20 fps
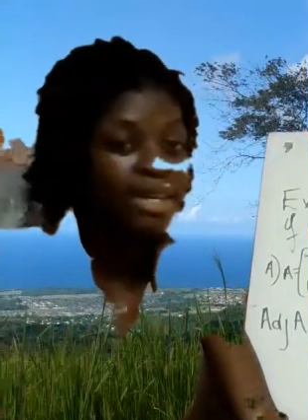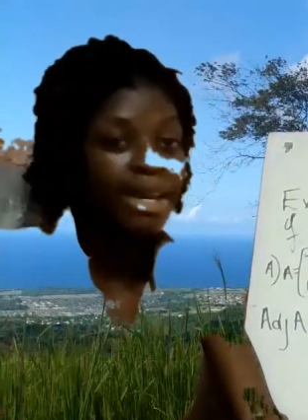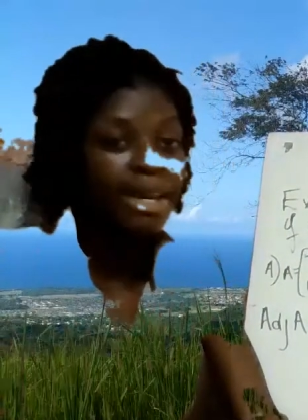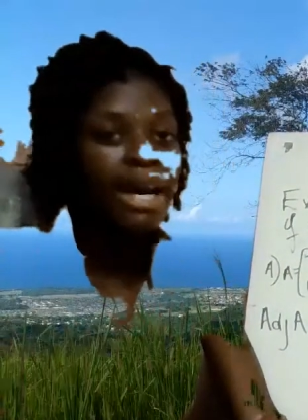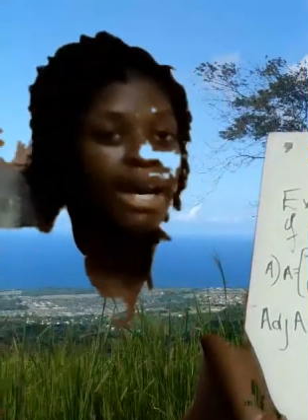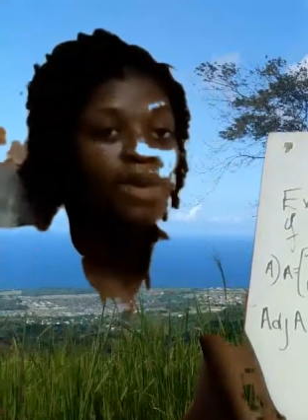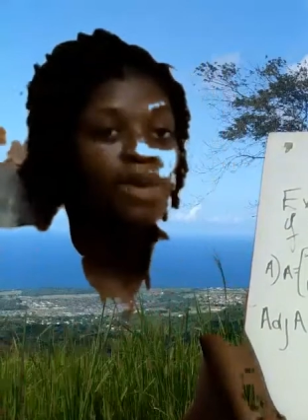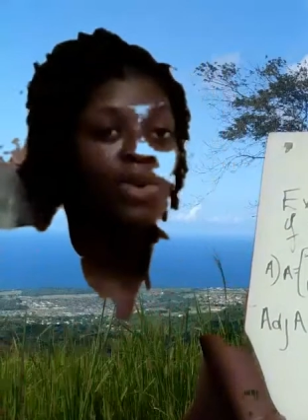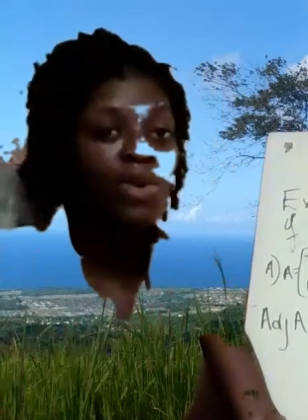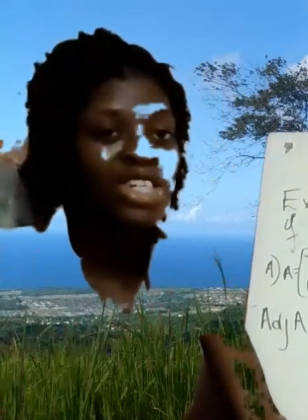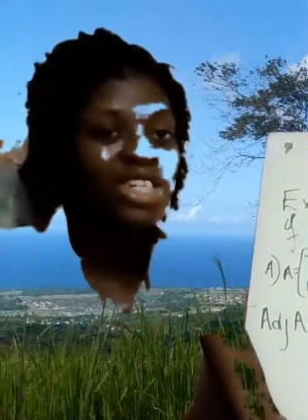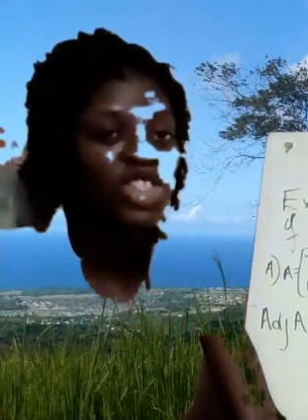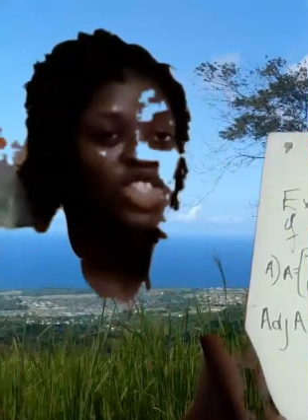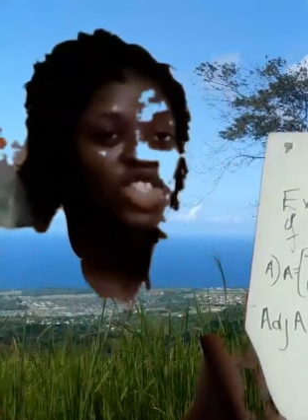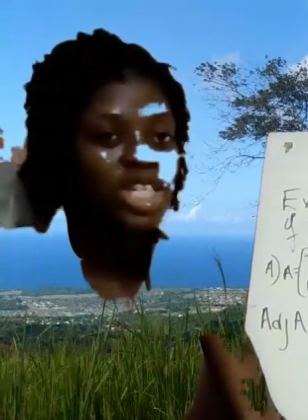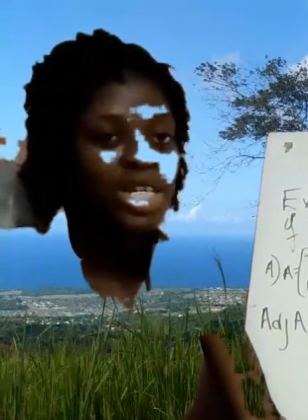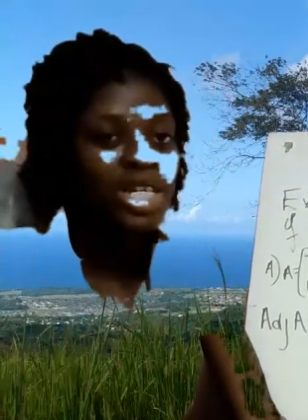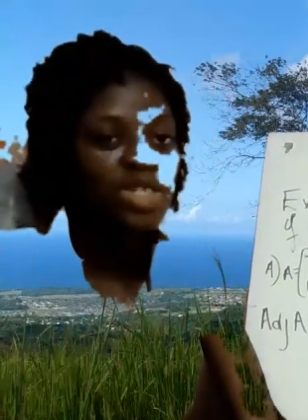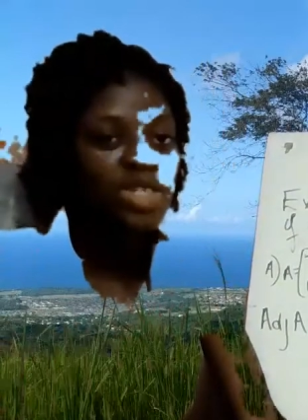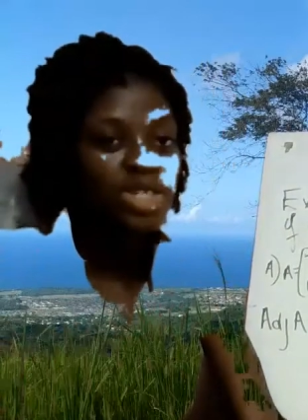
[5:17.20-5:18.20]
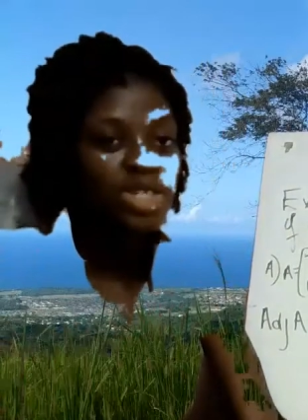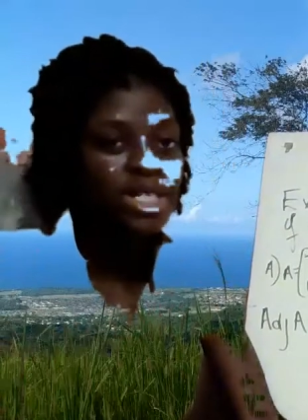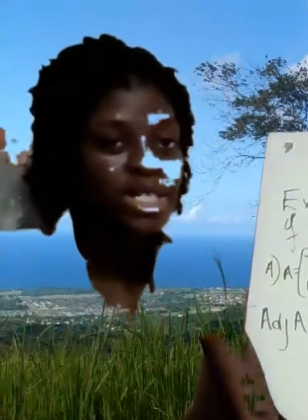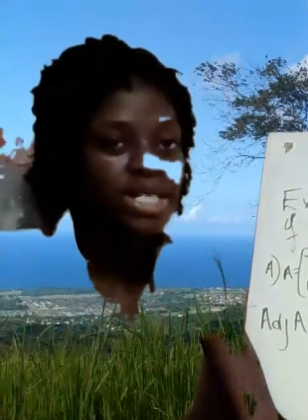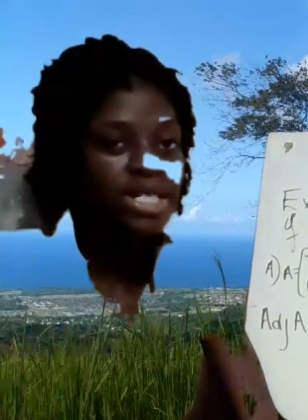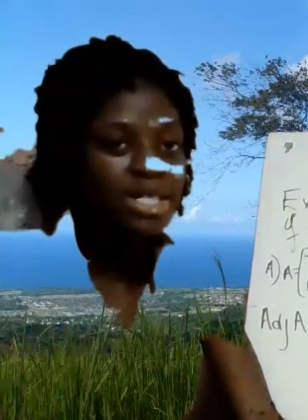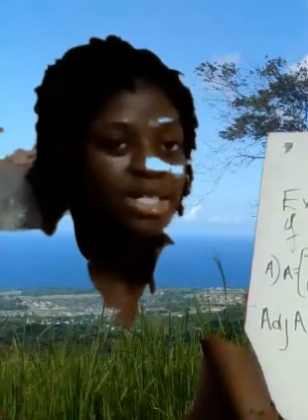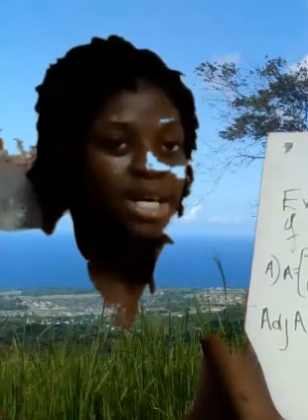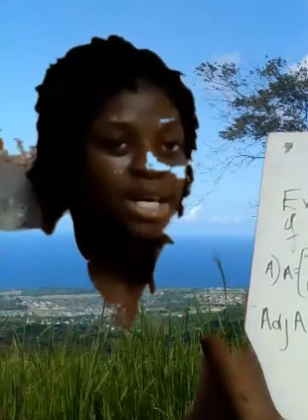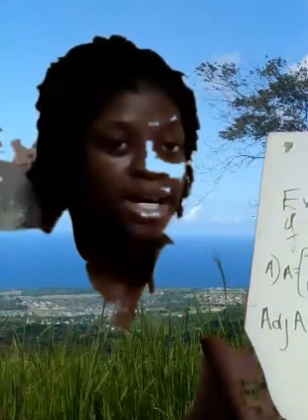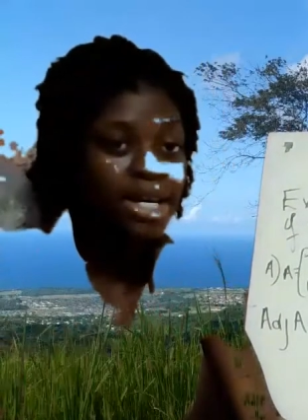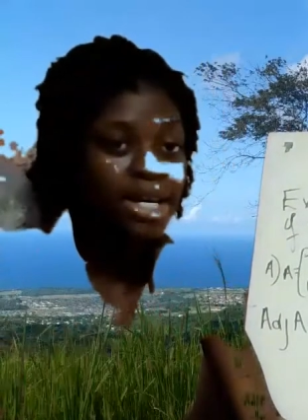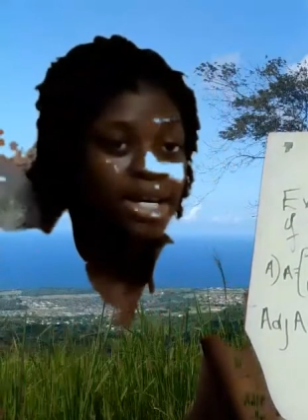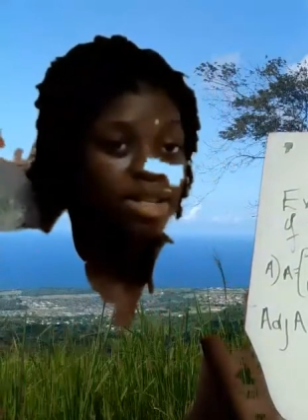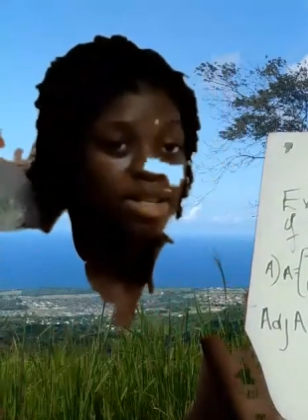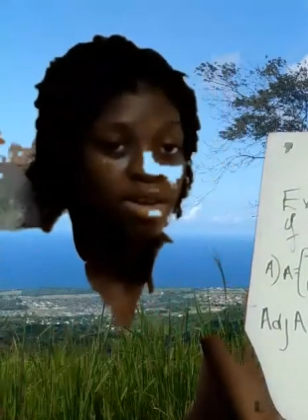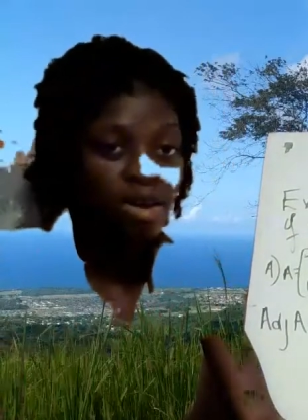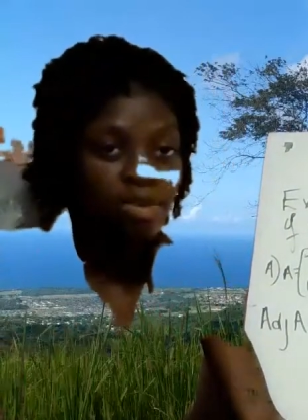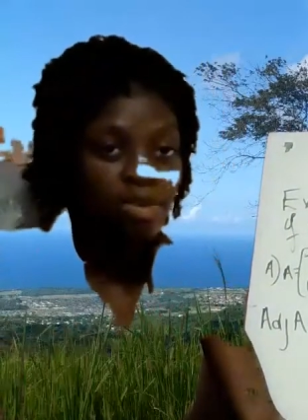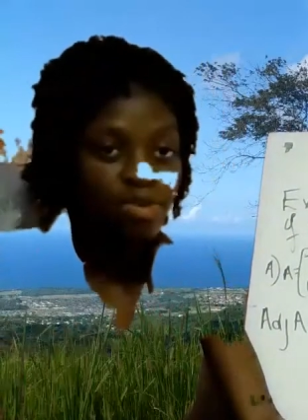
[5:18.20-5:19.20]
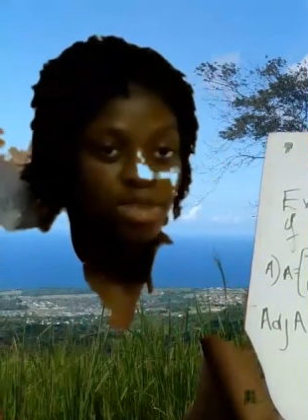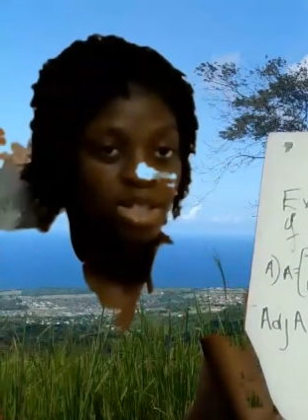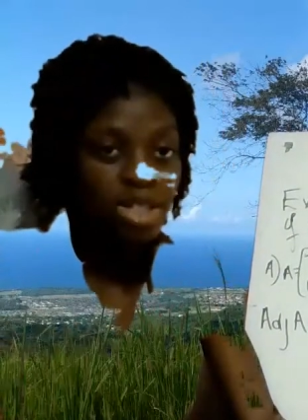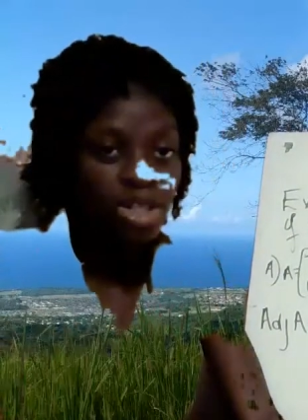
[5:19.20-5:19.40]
and we're changing the sign of the